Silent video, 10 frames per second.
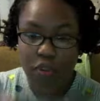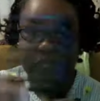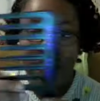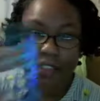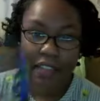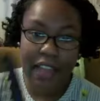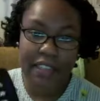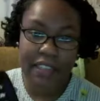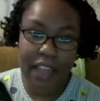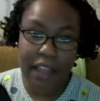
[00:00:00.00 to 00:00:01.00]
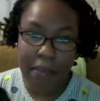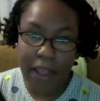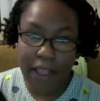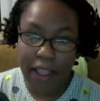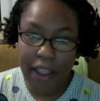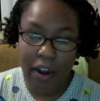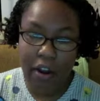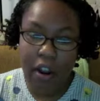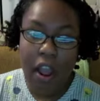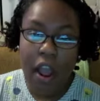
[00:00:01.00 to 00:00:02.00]
it does not snag my hair.
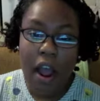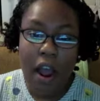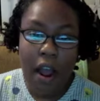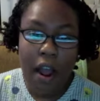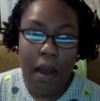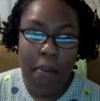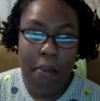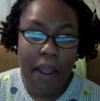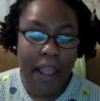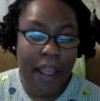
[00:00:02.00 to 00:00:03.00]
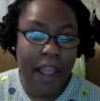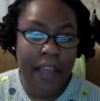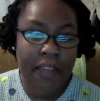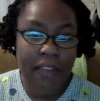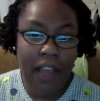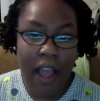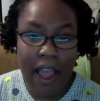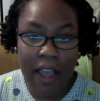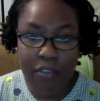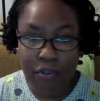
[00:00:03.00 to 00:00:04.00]
And I
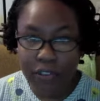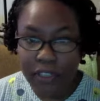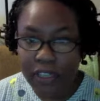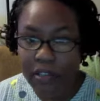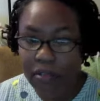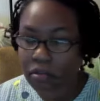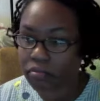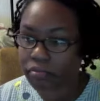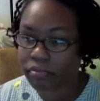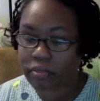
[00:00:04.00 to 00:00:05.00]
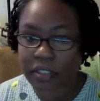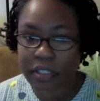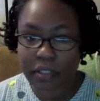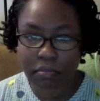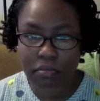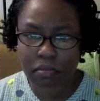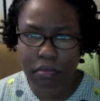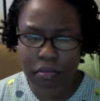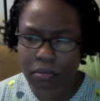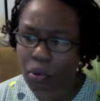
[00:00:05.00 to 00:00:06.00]
have used it
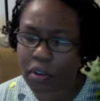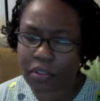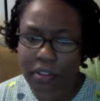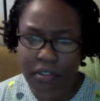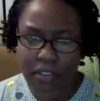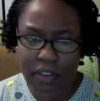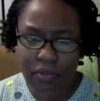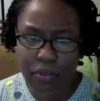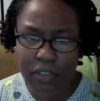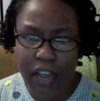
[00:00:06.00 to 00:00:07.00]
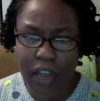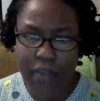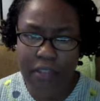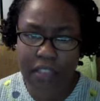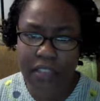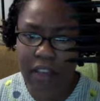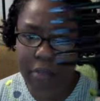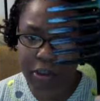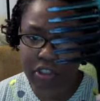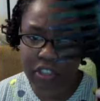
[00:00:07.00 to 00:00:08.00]
more than several times since I
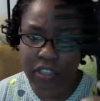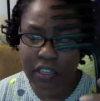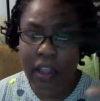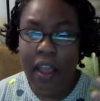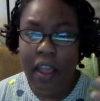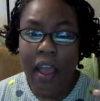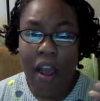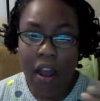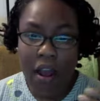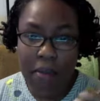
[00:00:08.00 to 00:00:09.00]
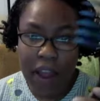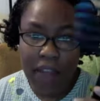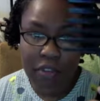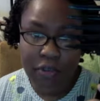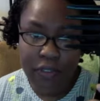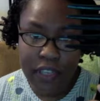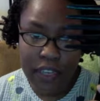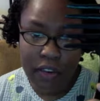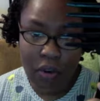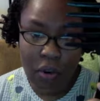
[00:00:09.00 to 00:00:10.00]
purchased it. I've used
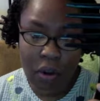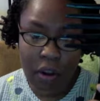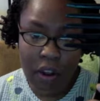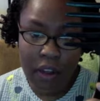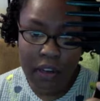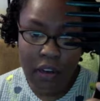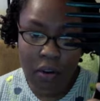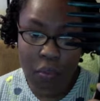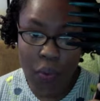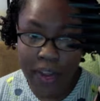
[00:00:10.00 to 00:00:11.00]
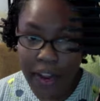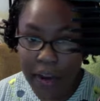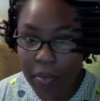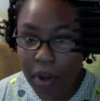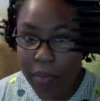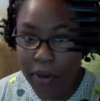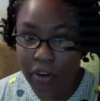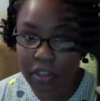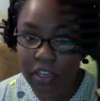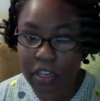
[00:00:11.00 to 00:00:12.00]
it on wet hair
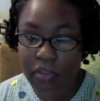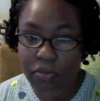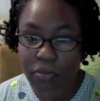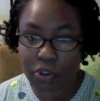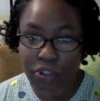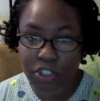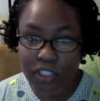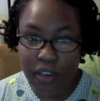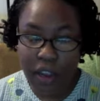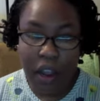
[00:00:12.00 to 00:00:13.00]
primarily, usually